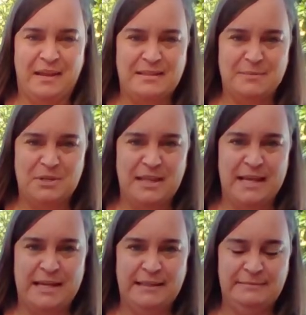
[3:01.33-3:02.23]
I dumped all
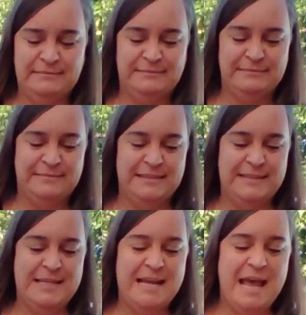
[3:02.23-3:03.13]
that in.
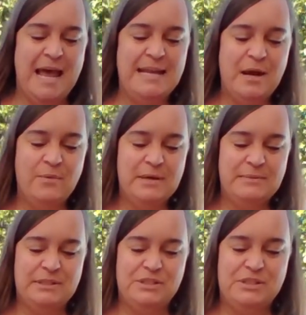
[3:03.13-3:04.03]
And now what I'm
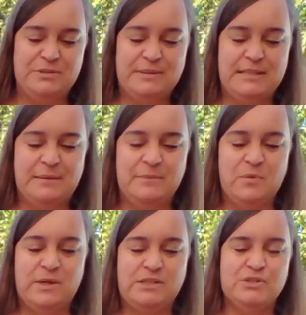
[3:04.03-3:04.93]
going to do is I'm
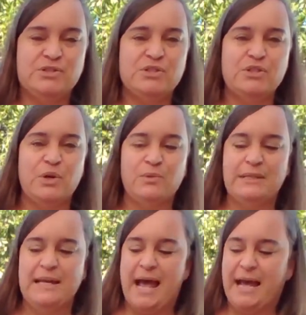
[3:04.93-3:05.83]
going to
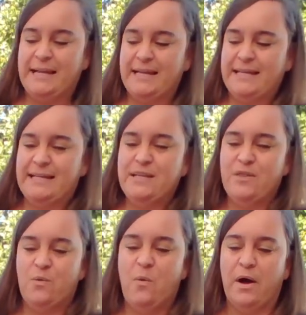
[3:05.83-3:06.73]
slowly add in
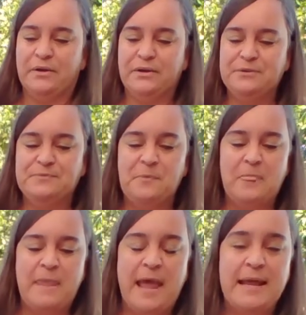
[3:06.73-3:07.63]
the water,
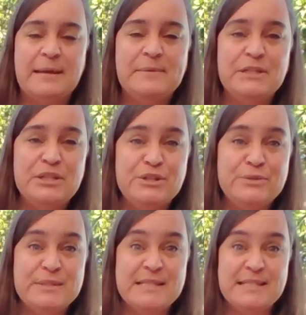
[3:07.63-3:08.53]
and I'm going to
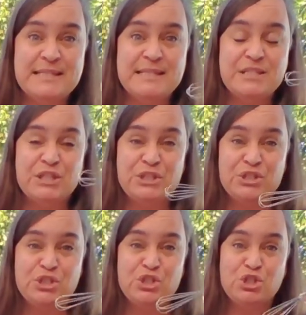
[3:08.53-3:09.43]
use this to
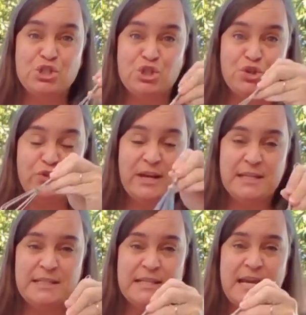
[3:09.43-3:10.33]
stir
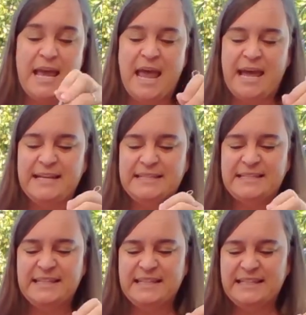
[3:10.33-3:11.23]
it. And it's
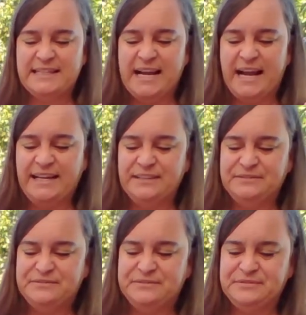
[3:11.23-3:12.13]
going to kind
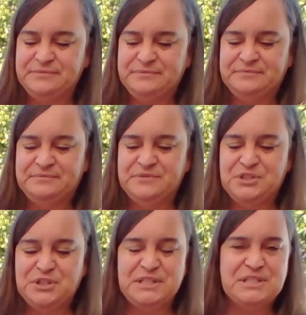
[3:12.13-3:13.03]
of
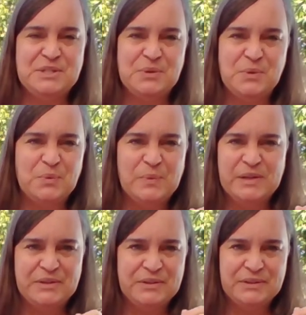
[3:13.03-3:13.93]
turn into a
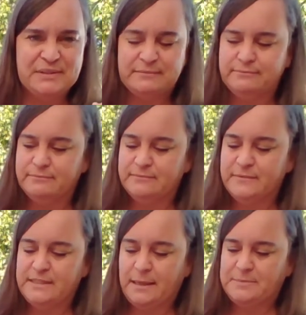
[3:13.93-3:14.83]
weird
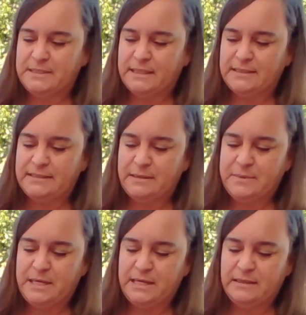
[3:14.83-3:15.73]
substance. Let
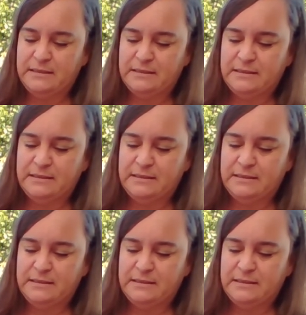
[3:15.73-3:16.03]
me